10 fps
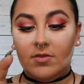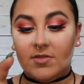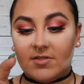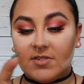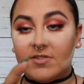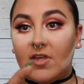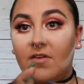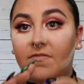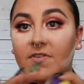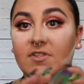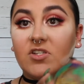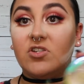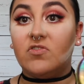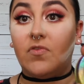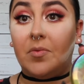This is a
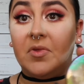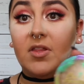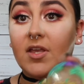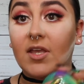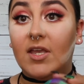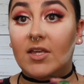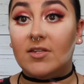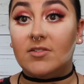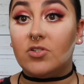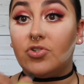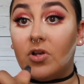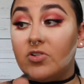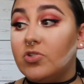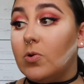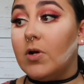Physicians formula. It is
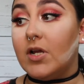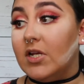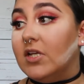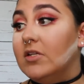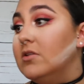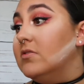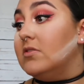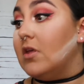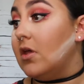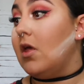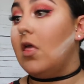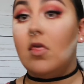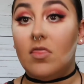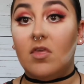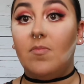drugstore and it is
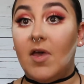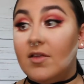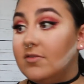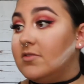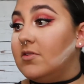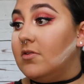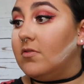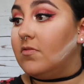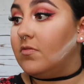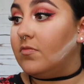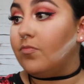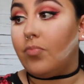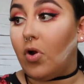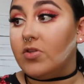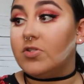the best
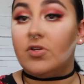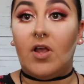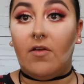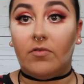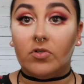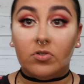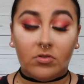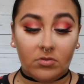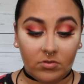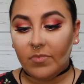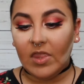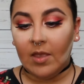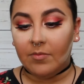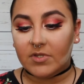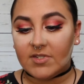bronzer ever.
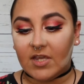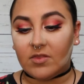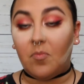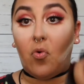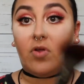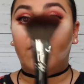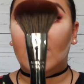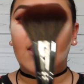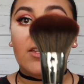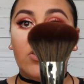I'm going to take the Morphe